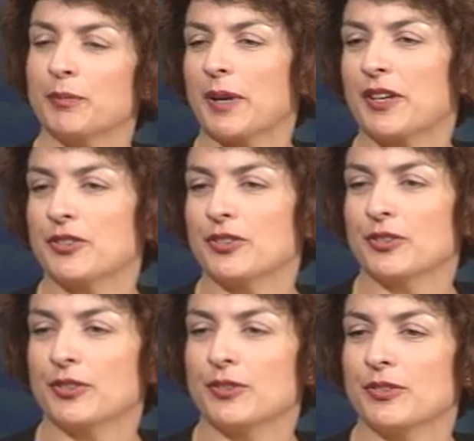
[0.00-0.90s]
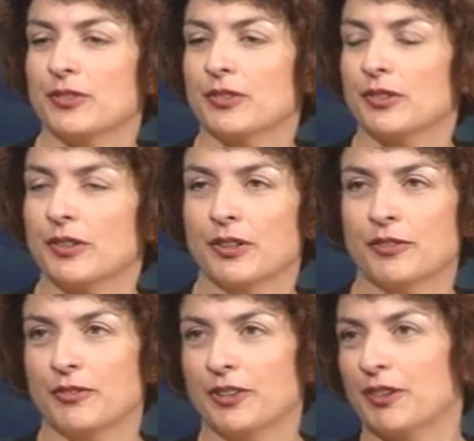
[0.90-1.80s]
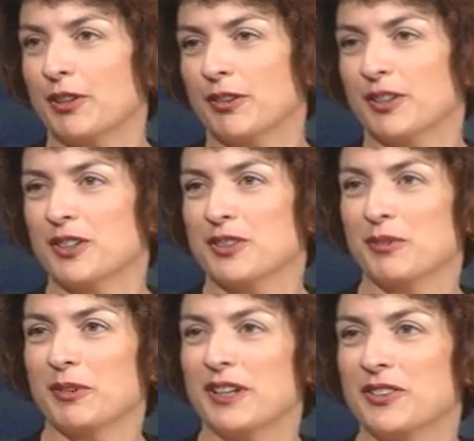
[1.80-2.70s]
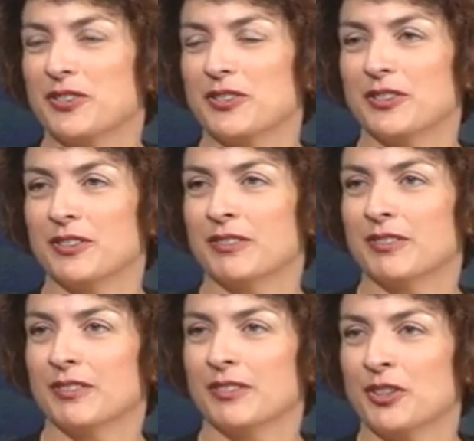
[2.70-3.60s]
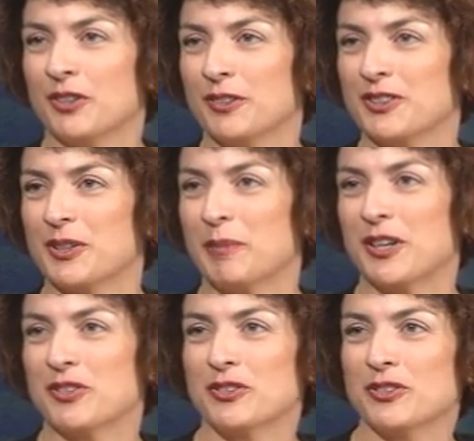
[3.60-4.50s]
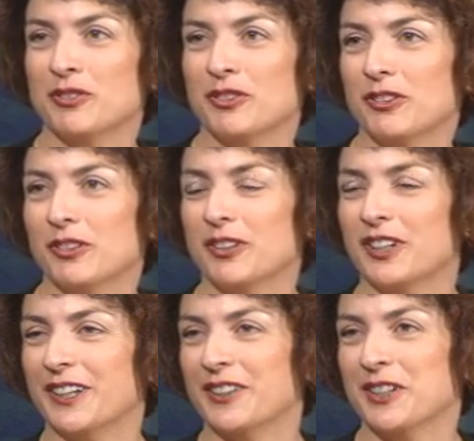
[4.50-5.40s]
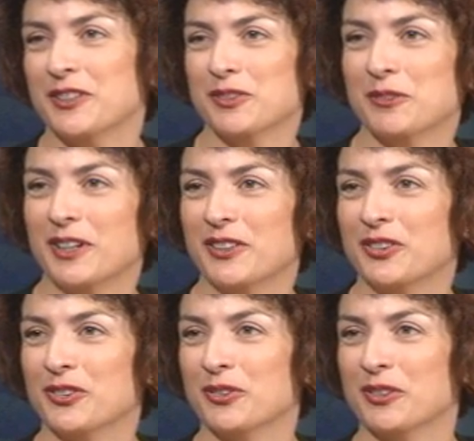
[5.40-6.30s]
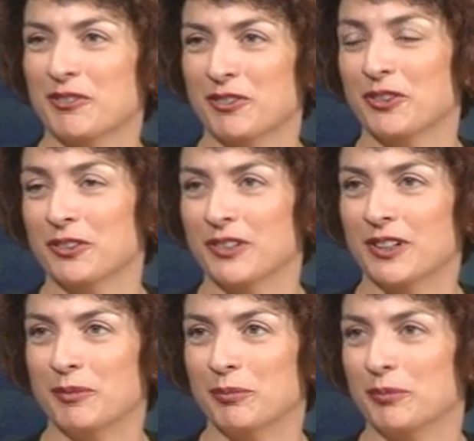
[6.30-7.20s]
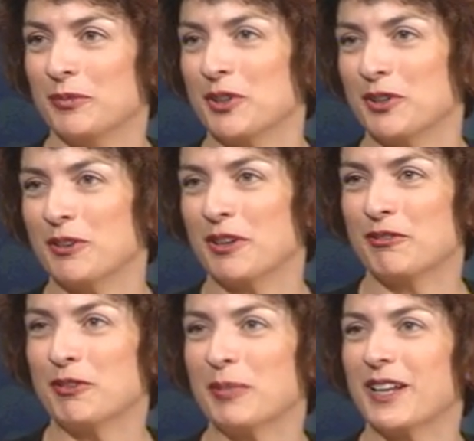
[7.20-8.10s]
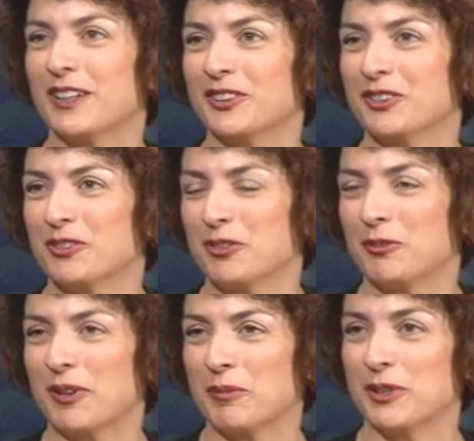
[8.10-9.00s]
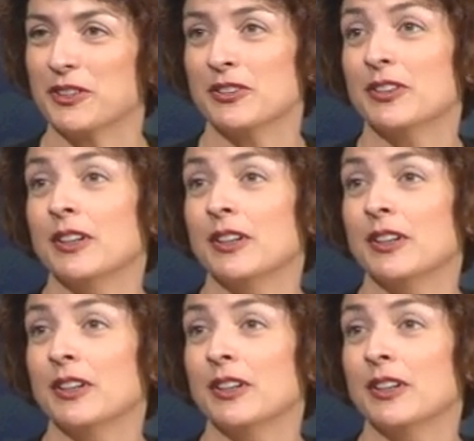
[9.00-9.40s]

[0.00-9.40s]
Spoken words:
a patient who's got very chronic psoriasis, and I see patients who've got chronic guttate psoriasis, or they've got a few plaques and a few other bits,